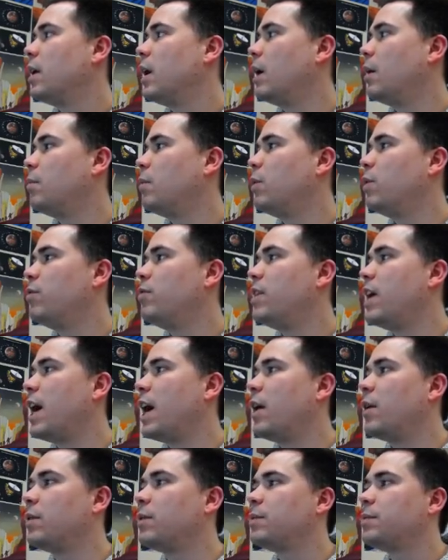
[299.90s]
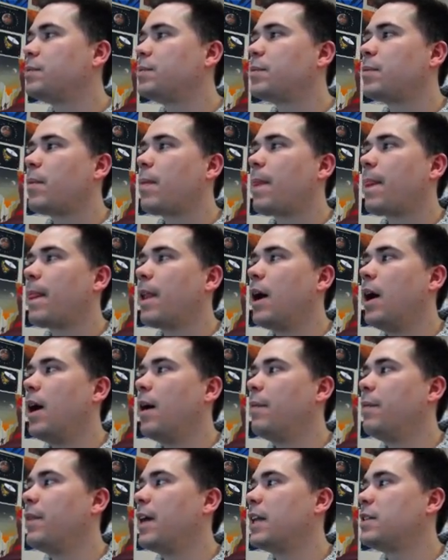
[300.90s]
move down
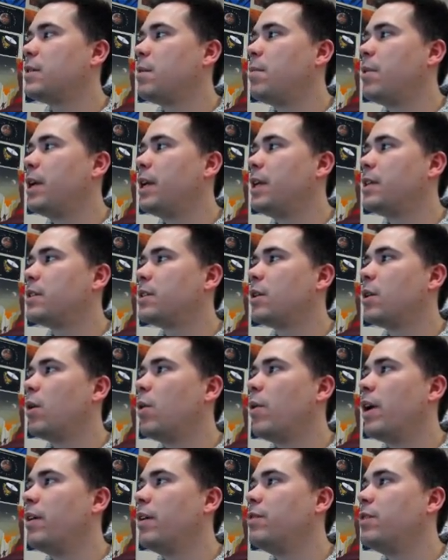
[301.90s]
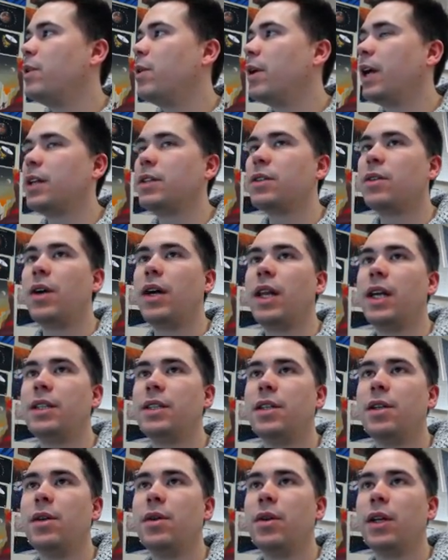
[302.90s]
That's a pretty slow way of doing it, so I like
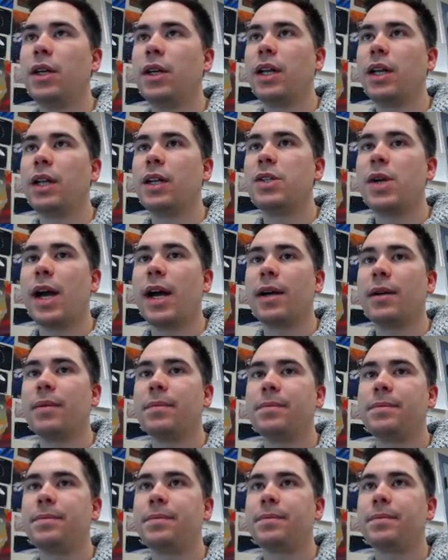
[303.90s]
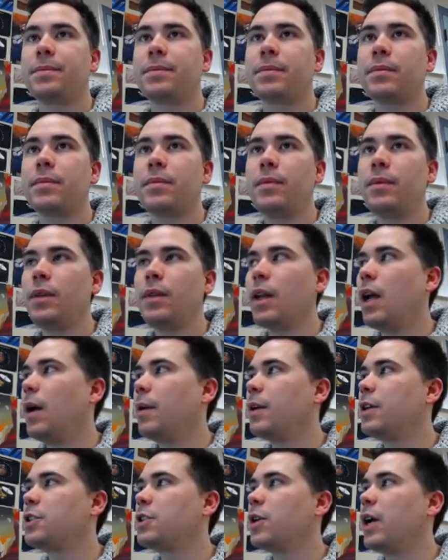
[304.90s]
to do the and drag. I'm
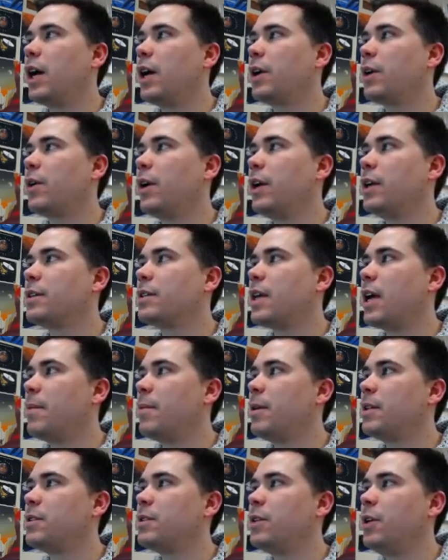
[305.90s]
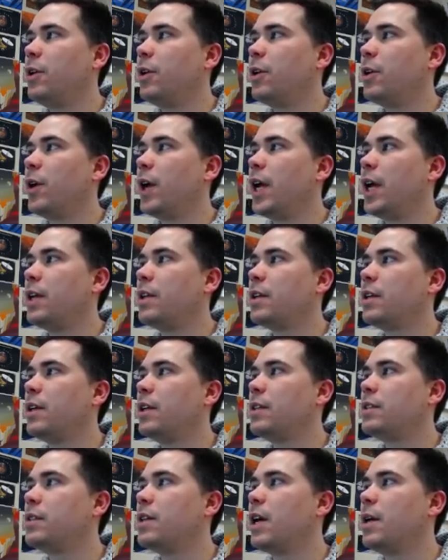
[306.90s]
going to show you how to create an assignment. So you create
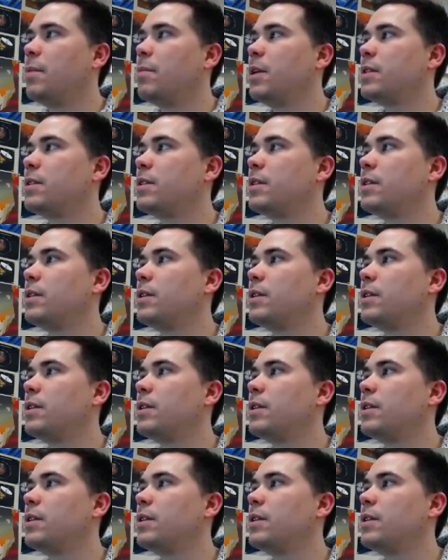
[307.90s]
assignment,